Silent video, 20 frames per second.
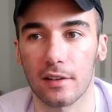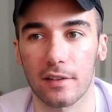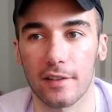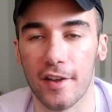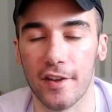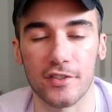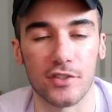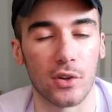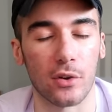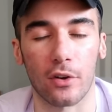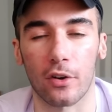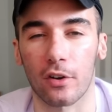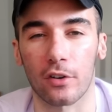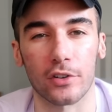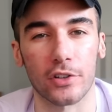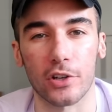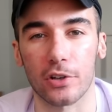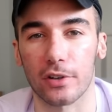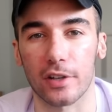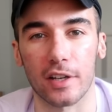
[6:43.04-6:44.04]
That's
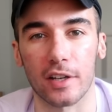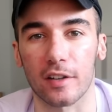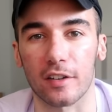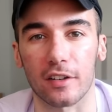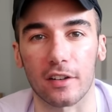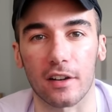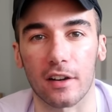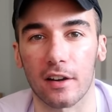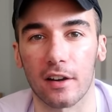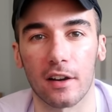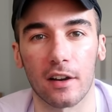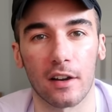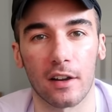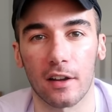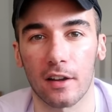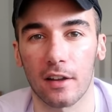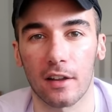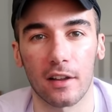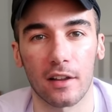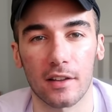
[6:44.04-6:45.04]
all you'll hear.
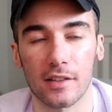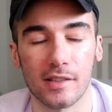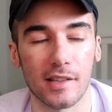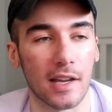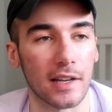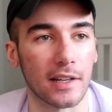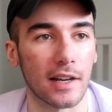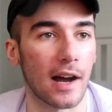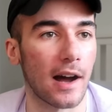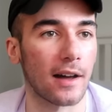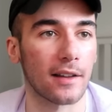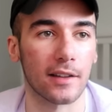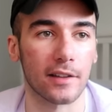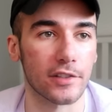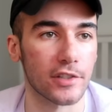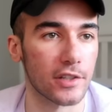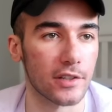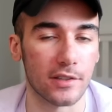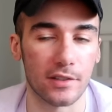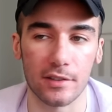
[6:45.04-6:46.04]

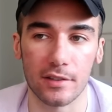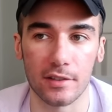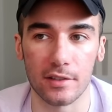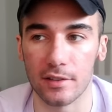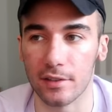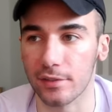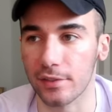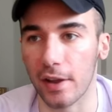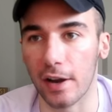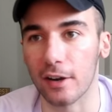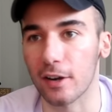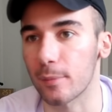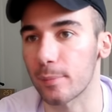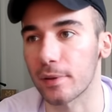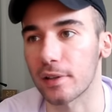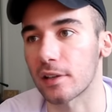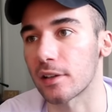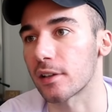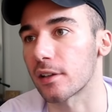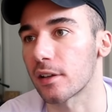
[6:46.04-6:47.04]
Psychologists,
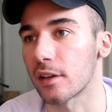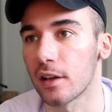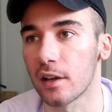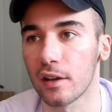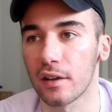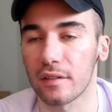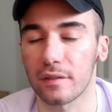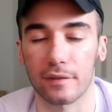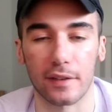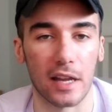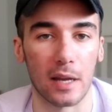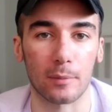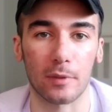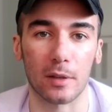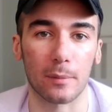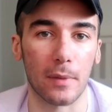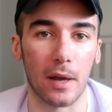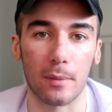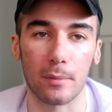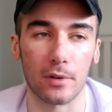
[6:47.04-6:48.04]
therapy,
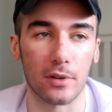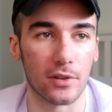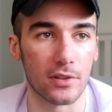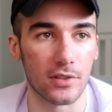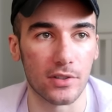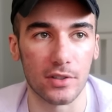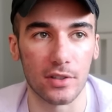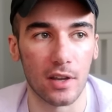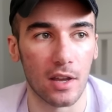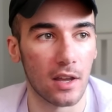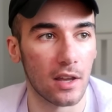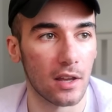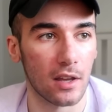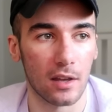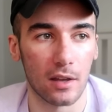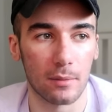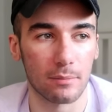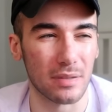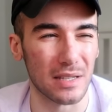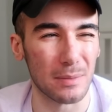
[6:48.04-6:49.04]
family members,
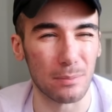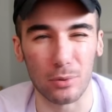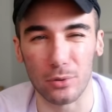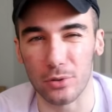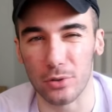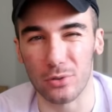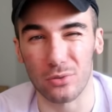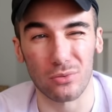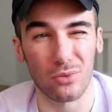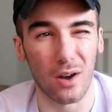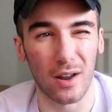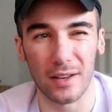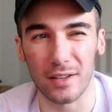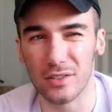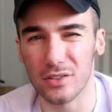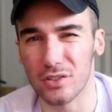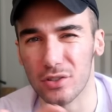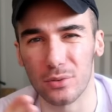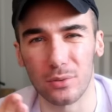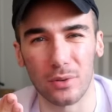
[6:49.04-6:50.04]
people you run
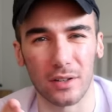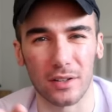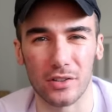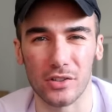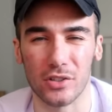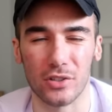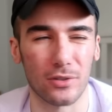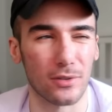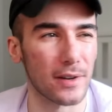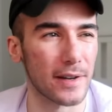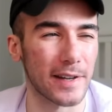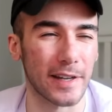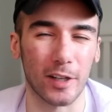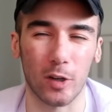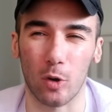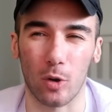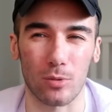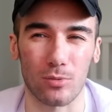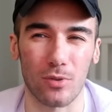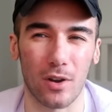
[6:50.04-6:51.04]
into on the street
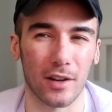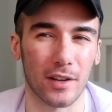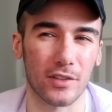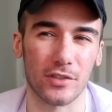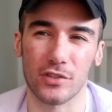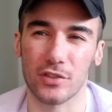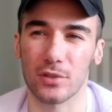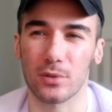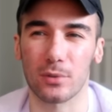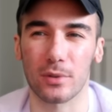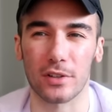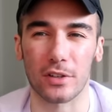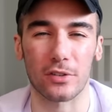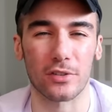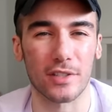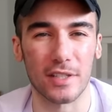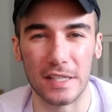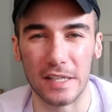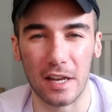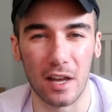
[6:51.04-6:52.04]
or run into in your
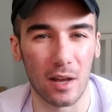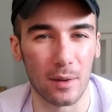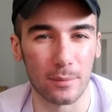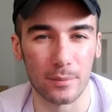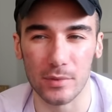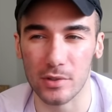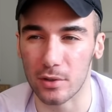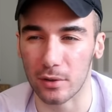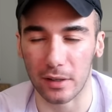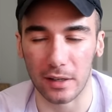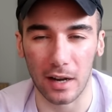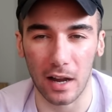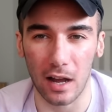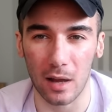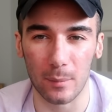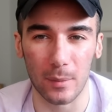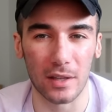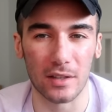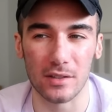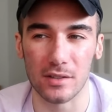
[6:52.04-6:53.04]
DMs or
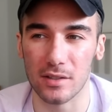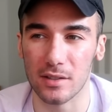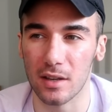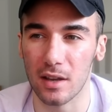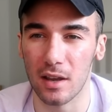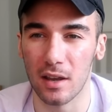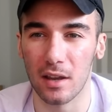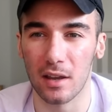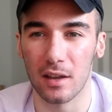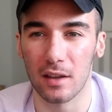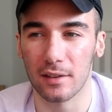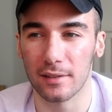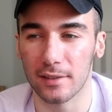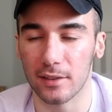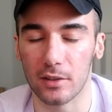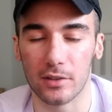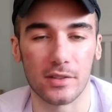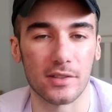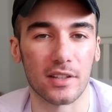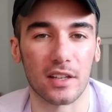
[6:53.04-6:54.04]
comments,
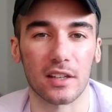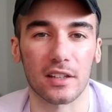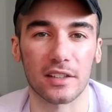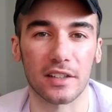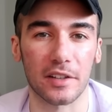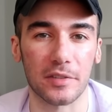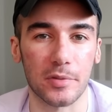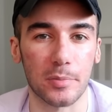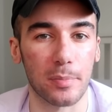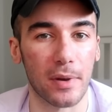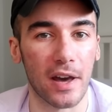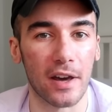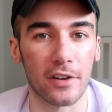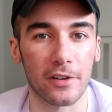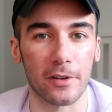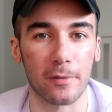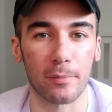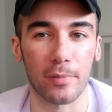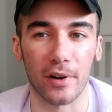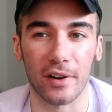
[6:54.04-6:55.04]
they'll say it gets
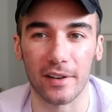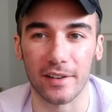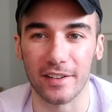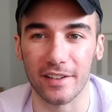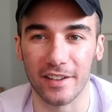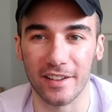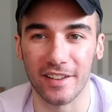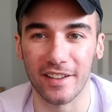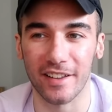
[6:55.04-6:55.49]
better, but